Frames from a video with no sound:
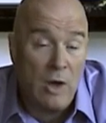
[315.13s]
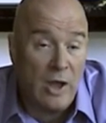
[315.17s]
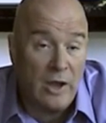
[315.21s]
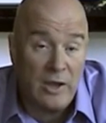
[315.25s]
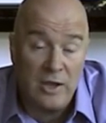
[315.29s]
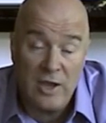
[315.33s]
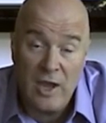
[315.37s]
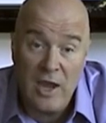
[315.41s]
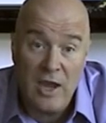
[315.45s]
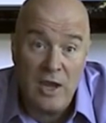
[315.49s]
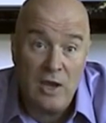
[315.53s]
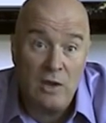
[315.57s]

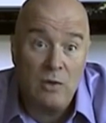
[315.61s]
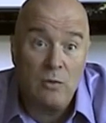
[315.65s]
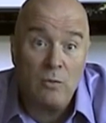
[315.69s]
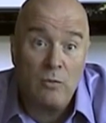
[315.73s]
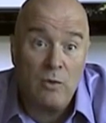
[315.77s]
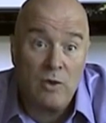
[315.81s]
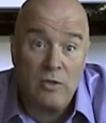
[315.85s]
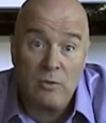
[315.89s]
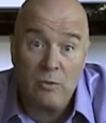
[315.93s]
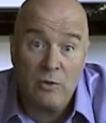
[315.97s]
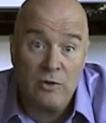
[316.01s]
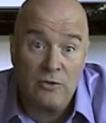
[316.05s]

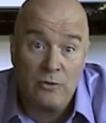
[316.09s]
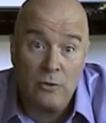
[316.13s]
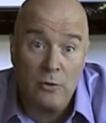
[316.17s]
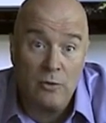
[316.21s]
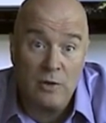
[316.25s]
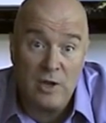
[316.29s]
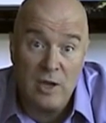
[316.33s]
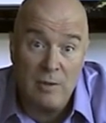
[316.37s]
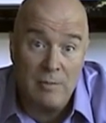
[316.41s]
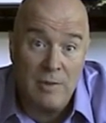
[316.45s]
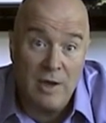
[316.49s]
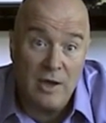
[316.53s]
Again, whether we're
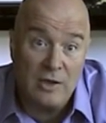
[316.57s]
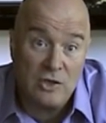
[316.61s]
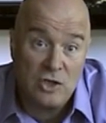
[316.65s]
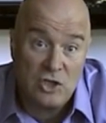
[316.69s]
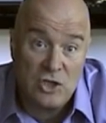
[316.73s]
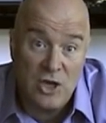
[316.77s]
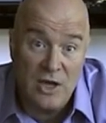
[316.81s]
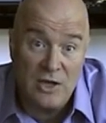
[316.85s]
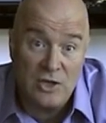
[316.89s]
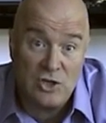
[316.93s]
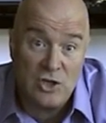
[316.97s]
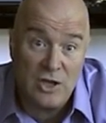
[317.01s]
talking about
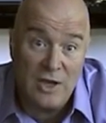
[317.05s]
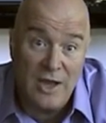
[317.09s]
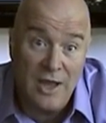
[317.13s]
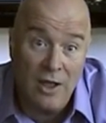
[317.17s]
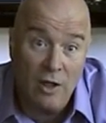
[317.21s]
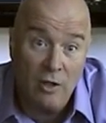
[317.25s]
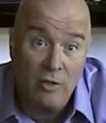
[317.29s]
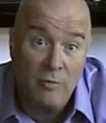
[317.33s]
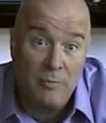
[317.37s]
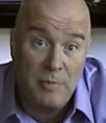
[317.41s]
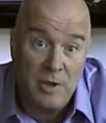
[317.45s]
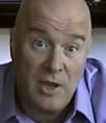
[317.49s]
changing
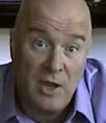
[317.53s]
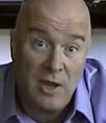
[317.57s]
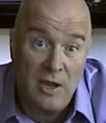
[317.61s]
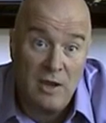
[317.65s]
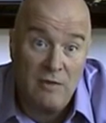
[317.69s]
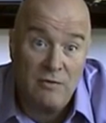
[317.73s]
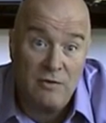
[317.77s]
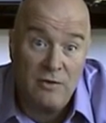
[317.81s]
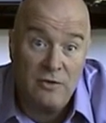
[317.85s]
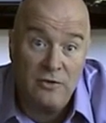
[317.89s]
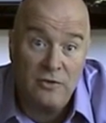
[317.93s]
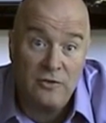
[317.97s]
health
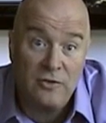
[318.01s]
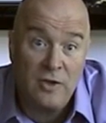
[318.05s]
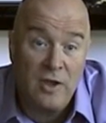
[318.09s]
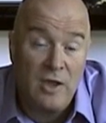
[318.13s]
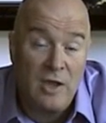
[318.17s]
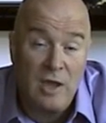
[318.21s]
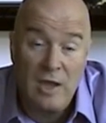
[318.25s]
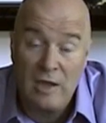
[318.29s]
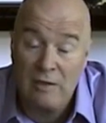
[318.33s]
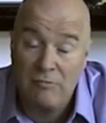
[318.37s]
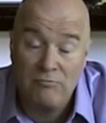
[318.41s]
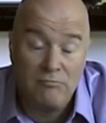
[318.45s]
behaviours,
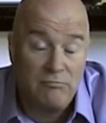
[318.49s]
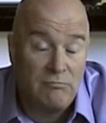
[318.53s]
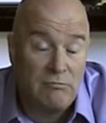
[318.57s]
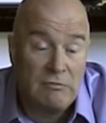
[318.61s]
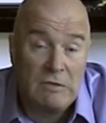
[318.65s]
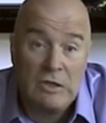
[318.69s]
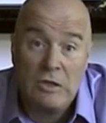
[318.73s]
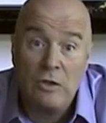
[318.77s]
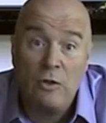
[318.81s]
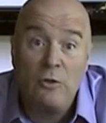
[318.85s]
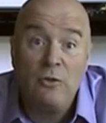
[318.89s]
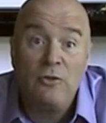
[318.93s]

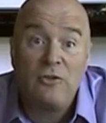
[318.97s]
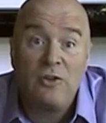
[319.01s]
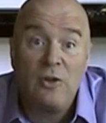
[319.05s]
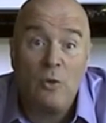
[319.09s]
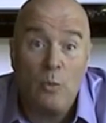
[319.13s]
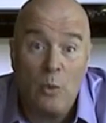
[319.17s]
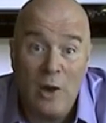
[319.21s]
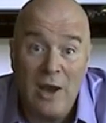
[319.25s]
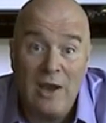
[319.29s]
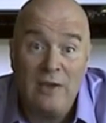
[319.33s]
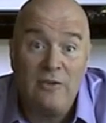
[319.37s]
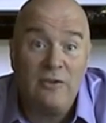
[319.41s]

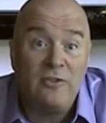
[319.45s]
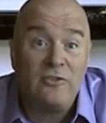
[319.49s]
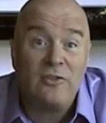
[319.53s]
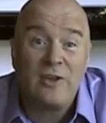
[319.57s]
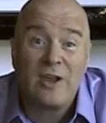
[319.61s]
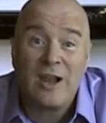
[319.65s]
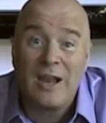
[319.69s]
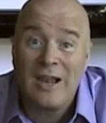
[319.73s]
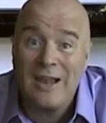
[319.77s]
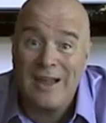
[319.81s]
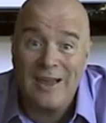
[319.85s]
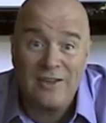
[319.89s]
losing weight is
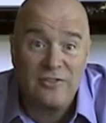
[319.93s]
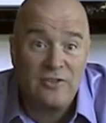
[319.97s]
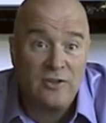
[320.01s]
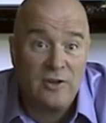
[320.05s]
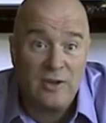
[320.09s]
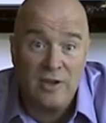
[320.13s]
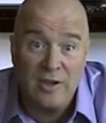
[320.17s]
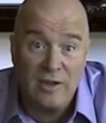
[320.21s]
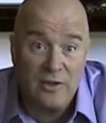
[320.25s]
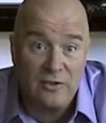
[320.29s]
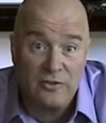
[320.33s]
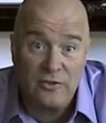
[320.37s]
a
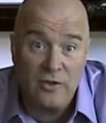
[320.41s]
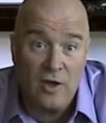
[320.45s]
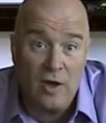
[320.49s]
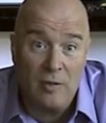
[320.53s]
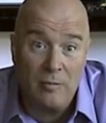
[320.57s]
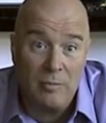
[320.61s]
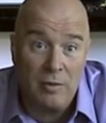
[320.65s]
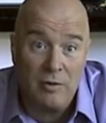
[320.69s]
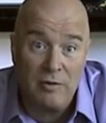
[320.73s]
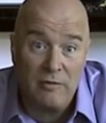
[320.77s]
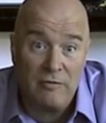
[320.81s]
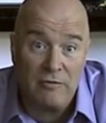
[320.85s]
classic
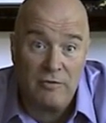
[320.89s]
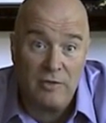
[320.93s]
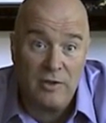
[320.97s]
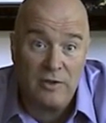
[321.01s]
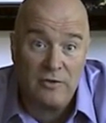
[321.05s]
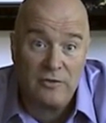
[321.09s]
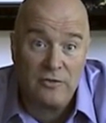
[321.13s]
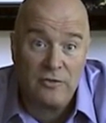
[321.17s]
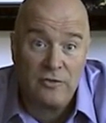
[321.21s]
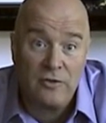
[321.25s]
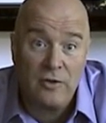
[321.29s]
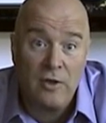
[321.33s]
example of
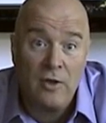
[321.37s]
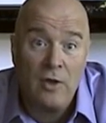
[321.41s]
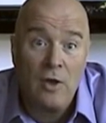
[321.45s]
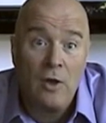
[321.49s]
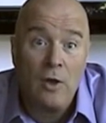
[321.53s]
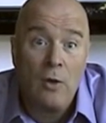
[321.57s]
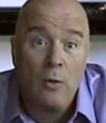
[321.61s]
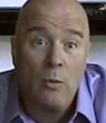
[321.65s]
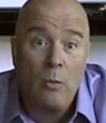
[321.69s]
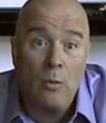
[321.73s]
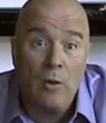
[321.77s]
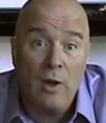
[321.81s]
this,
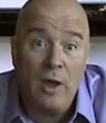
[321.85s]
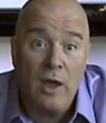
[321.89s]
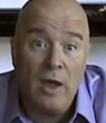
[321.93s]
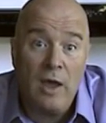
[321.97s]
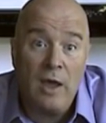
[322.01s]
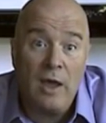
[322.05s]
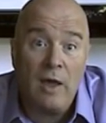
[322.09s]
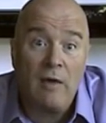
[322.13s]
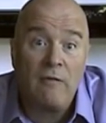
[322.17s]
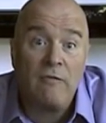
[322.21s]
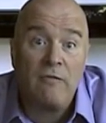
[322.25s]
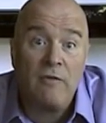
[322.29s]

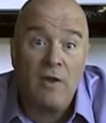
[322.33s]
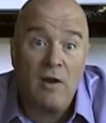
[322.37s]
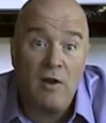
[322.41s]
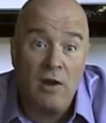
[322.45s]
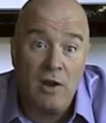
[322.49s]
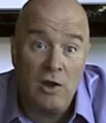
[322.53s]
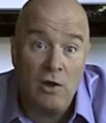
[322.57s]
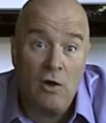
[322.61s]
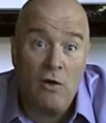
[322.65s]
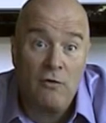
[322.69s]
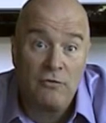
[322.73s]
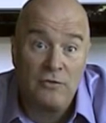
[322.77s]
where
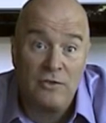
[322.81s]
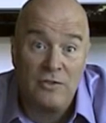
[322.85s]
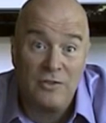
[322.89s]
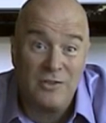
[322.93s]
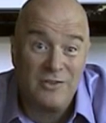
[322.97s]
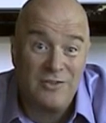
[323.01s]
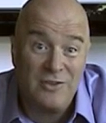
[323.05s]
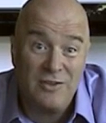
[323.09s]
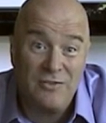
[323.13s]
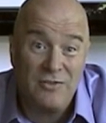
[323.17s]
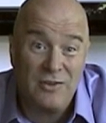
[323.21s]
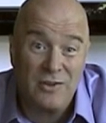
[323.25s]
very often
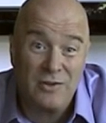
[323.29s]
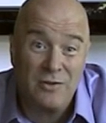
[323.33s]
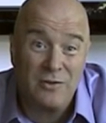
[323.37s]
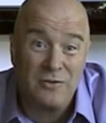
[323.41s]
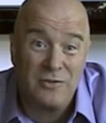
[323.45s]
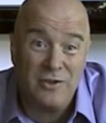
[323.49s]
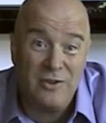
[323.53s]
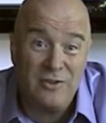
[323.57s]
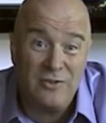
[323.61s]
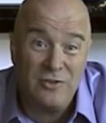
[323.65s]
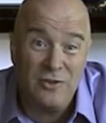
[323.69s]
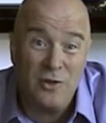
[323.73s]
the
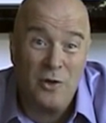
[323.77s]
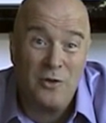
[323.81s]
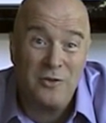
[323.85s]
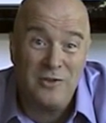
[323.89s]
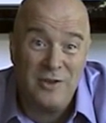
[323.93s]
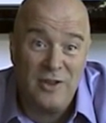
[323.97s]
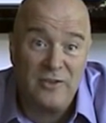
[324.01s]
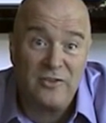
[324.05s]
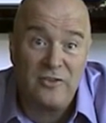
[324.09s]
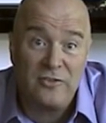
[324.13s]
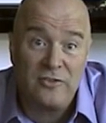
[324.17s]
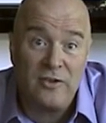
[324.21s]
difficulty is
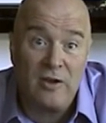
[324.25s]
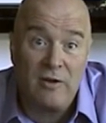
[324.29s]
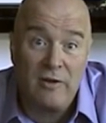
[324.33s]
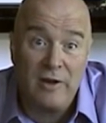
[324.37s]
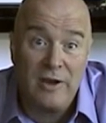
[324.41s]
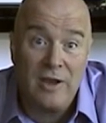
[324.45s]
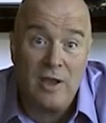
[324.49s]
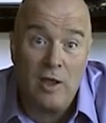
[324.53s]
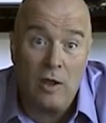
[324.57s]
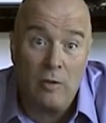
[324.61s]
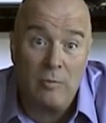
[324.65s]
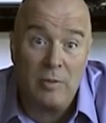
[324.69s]
not
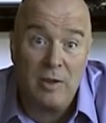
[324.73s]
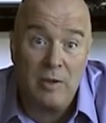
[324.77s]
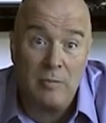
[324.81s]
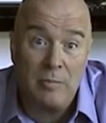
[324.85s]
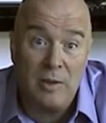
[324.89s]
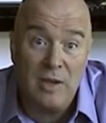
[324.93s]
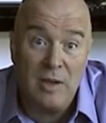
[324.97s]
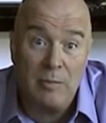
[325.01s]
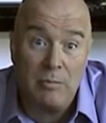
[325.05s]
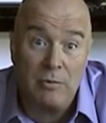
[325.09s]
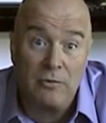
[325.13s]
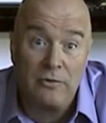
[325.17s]
necessarily helping
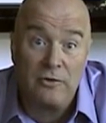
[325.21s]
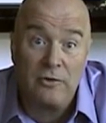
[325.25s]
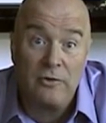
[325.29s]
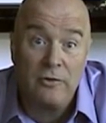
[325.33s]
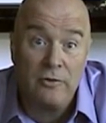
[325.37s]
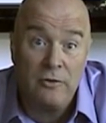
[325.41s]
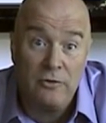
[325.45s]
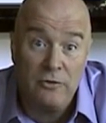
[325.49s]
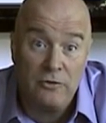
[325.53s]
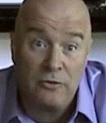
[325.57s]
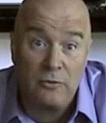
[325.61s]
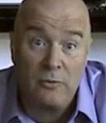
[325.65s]
people to
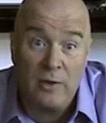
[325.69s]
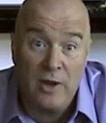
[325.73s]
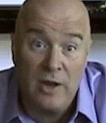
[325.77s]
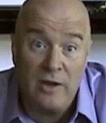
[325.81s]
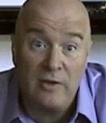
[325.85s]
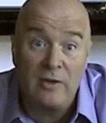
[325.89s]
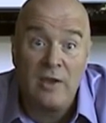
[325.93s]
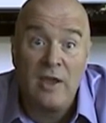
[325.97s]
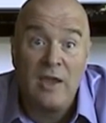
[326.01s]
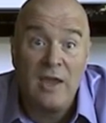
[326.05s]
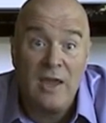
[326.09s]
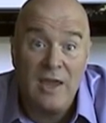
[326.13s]
lose
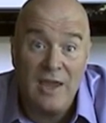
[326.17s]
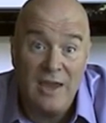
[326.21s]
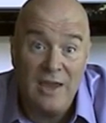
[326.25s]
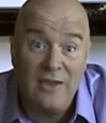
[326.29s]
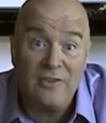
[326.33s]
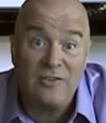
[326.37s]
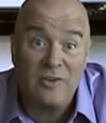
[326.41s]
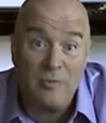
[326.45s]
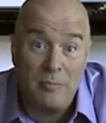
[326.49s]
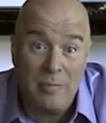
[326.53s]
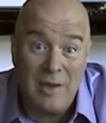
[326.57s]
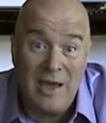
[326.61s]
weight,
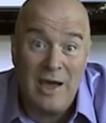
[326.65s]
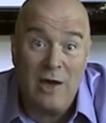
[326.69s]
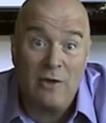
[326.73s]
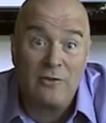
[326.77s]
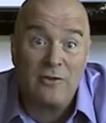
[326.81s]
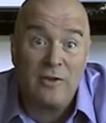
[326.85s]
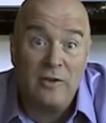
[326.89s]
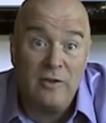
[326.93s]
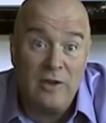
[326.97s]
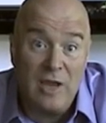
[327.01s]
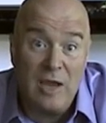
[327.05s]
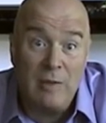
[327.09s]
it's
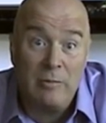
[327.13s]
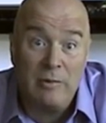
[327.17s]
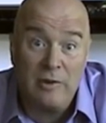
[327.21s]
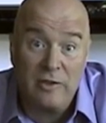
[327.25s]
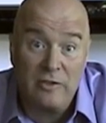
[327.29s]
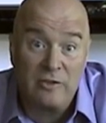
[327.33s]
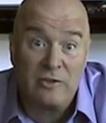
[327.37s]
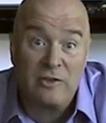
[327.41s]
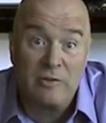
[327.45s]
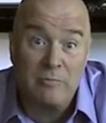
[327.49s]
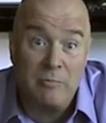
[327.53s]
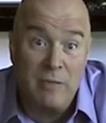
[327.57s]
about
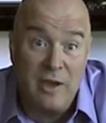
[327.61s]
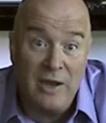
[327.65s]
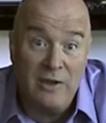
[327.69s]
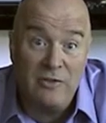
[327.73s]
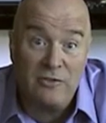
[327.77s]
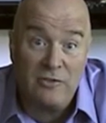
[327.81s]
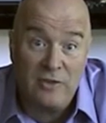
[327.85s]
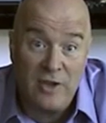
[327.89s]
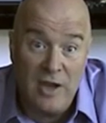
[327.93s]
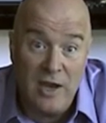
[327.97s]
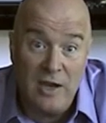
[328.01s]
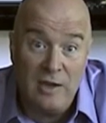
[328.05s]
enabling them to
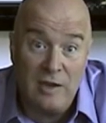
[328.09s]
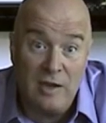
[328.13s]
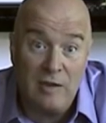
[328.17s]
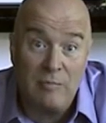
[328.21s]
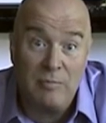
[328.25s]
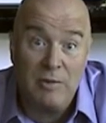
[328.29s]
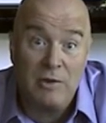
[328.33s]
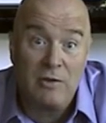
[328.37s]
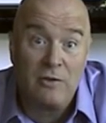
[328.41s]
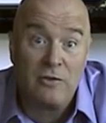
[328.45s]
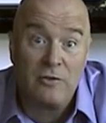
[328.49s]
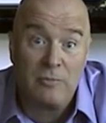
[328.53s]
maintain
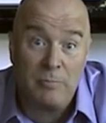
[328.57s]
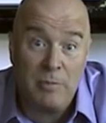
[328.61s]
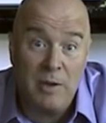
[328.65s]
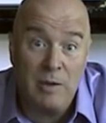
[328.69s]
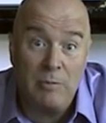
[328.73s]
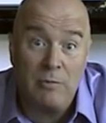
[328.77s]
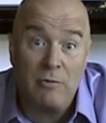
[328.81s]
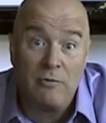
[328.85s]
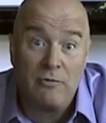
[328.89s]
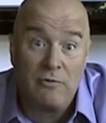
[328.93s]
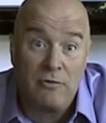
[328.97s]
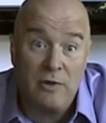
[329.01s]
it because
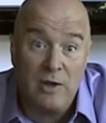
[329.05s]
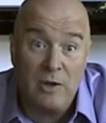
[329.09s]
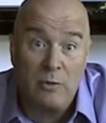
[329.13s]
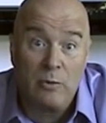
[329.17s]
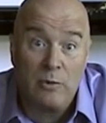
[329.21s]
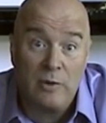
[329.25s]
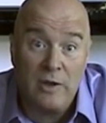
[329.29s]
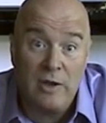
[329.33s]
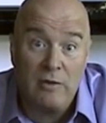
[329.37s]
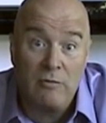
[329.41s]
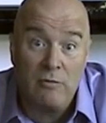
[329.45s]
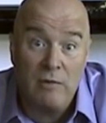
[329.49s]
people
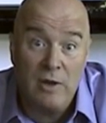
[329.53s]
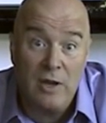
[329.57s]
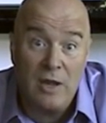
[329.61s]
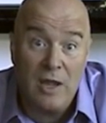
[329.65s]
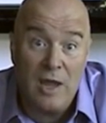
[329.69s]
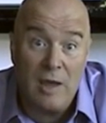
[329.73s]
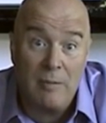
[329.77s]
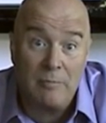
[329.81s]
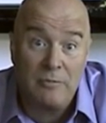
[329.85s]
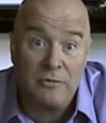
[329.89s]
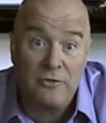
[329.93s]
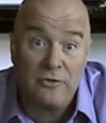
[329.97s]
frequently
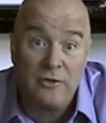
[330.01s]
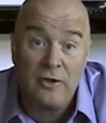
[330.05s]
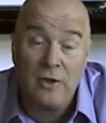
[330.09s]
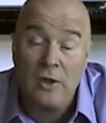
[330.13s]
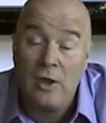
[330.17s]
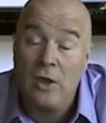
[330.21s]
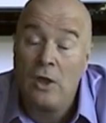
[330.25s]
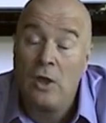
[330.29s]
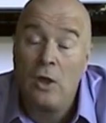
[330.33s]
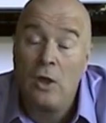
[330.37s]
relapse.